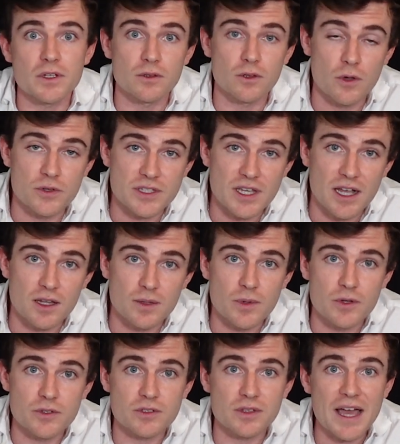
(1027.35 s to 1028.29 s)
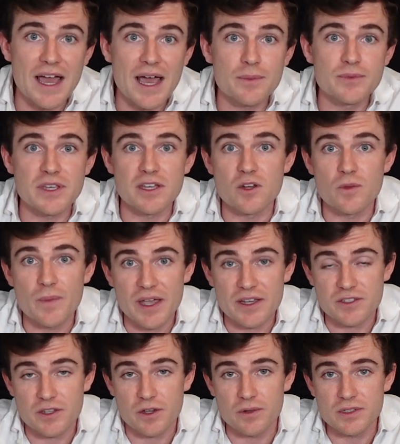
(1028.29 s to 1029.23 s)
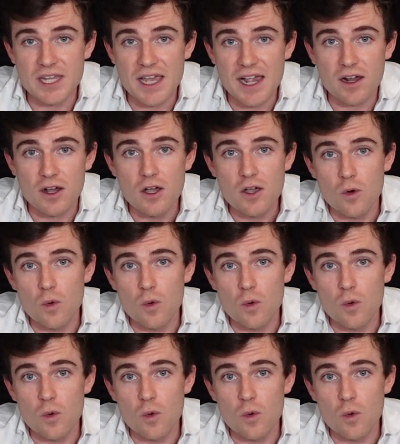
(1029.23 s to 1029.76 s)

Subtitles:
Los Alamos Labs, and New Mexico Tech